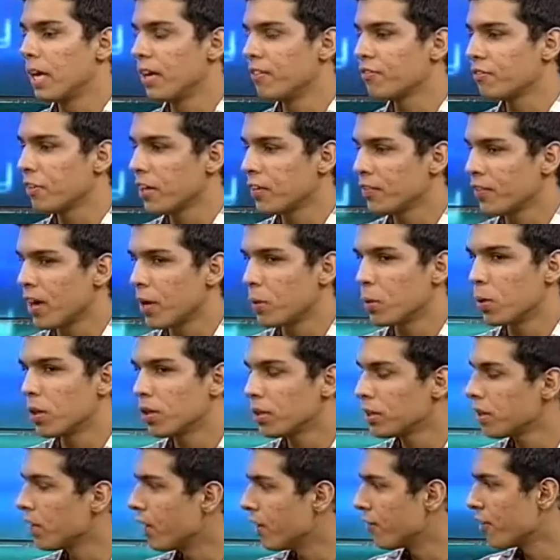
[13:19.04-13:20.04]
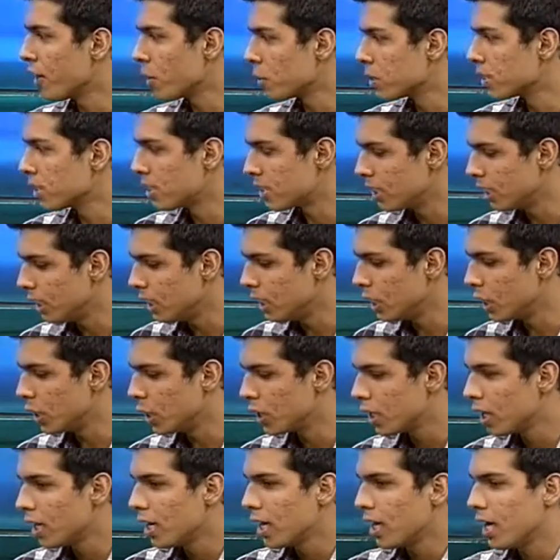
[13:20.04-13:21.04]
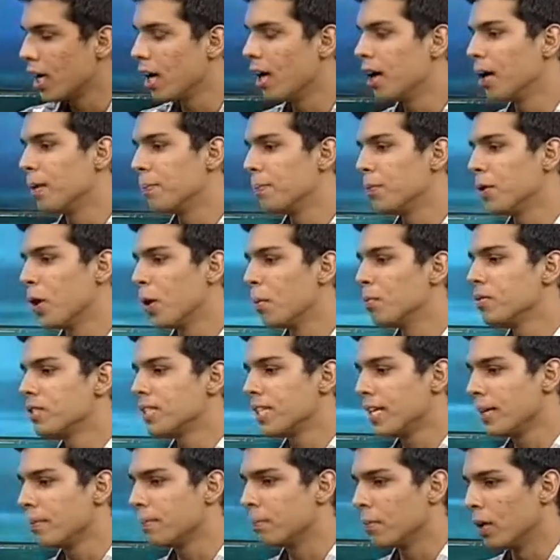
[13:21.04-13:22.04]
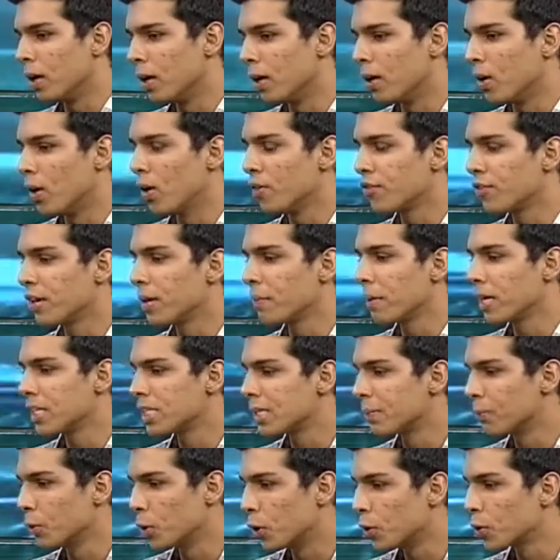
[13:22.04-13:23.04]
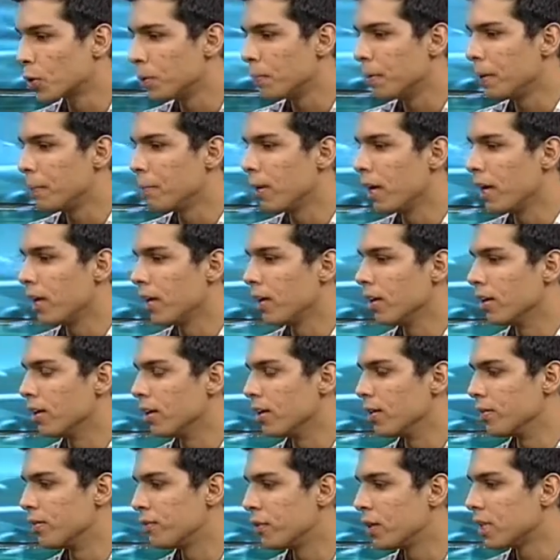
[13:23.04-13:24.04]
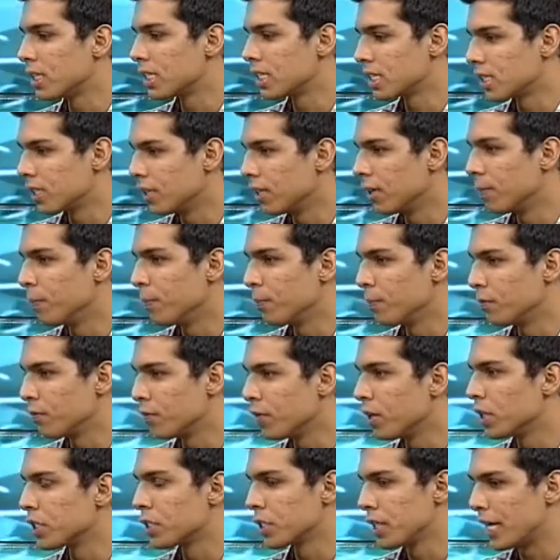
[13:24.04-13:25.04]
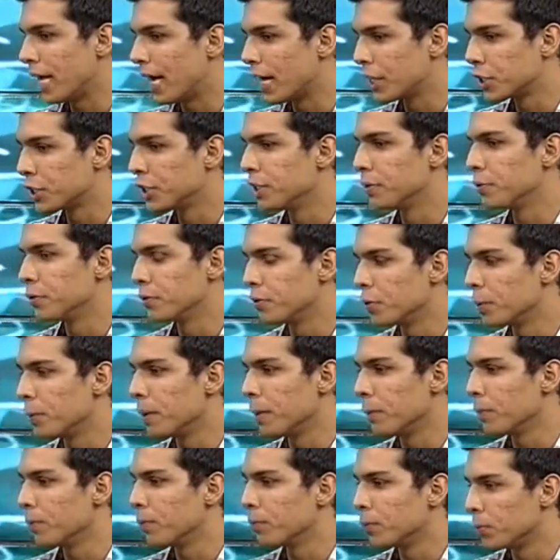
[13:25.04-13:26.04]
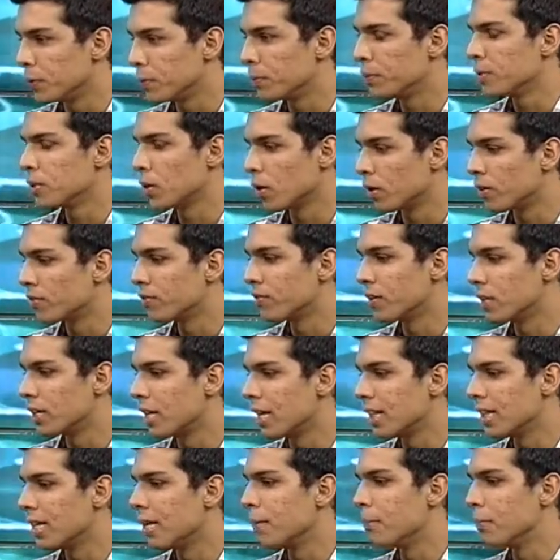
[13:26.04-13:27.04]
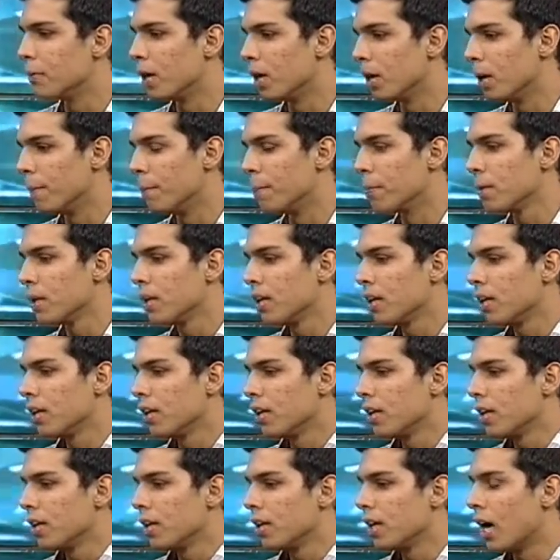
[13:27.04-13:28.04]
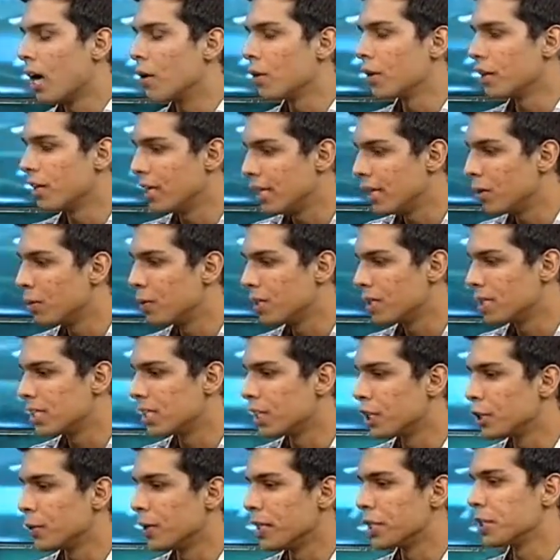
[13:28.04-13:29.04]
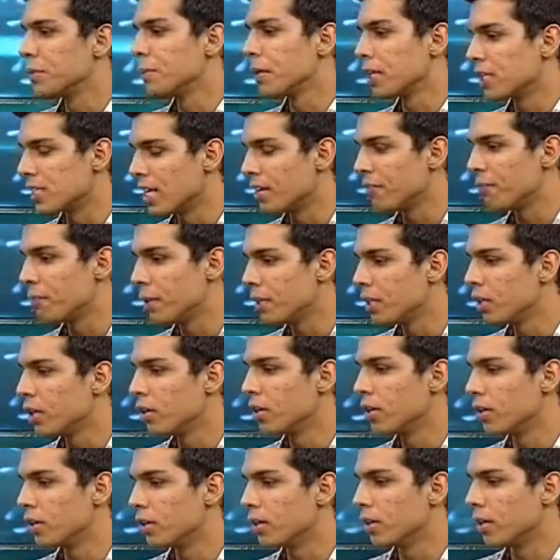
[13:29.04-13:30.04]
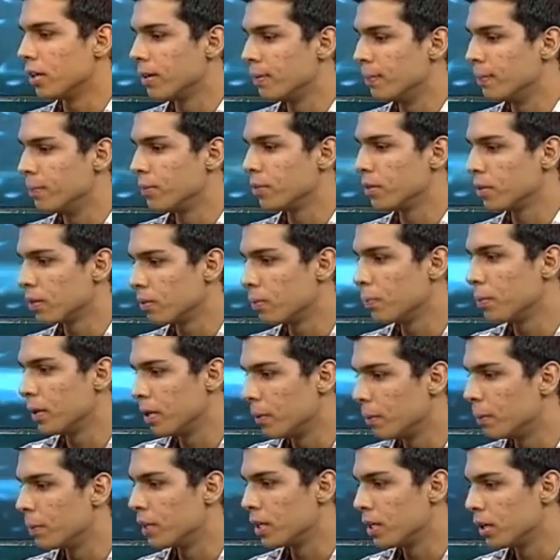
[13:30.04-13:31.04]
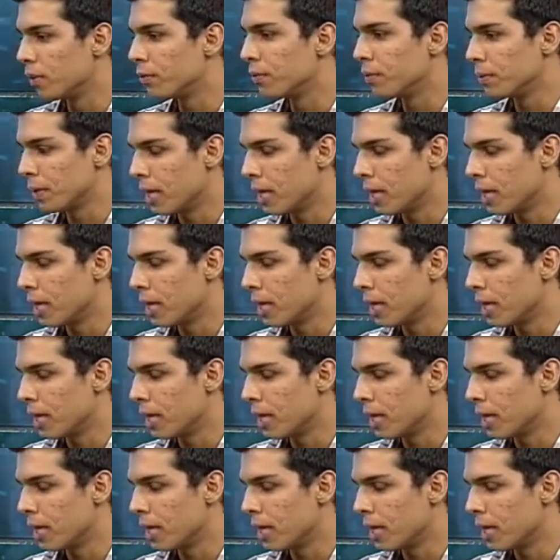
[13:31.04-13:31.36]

If I was a senior, obviously offering my support would be my first reaction would sort of to tell them how to deal with the situation, because I've been here been